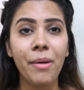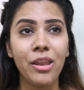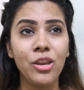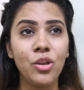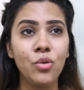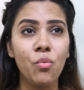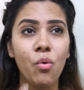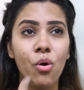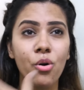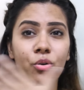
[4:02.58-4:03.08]

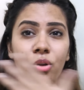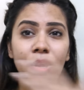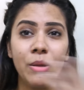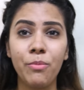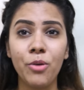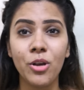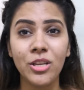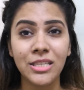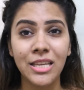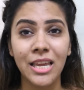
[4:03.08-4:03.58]
and you want to
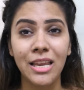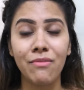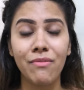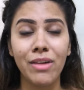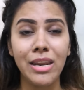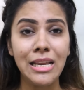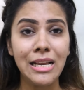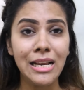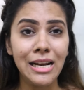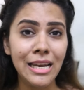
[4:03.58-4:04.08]
keep your skin
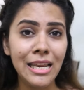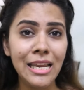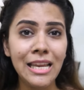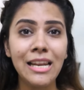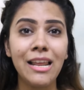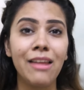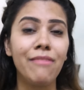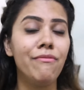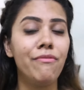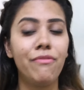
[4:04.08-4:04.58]
very
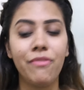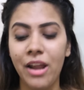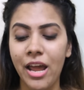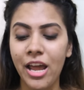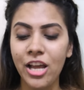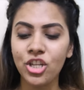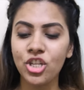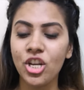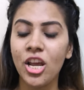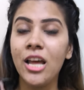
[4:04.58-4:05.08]
clean and
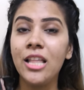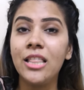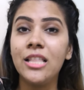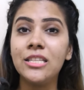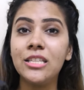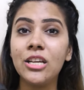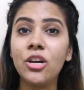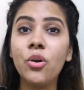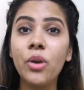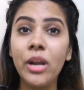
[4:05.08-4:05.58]
fresh. This
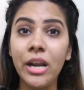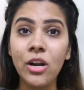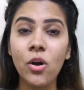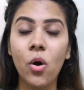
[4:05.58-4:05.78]
is a great